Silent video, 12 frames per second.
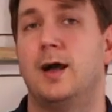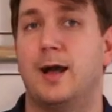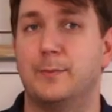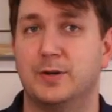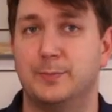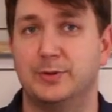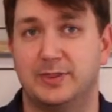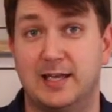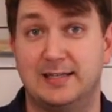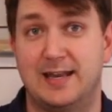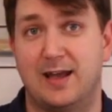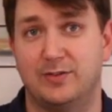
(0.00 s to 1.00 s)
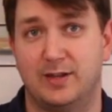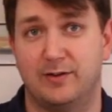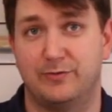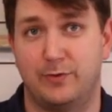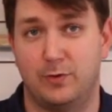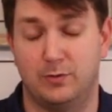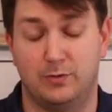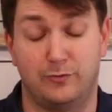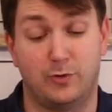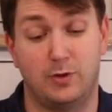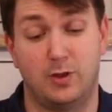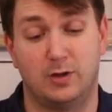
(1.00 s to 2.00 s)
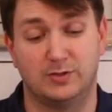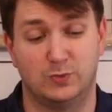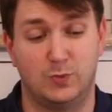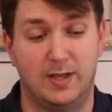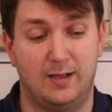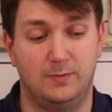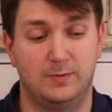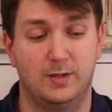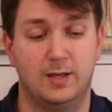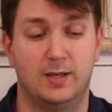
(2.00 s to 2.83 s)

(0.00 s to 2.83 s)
I'm going to put that down there for, for y'all as well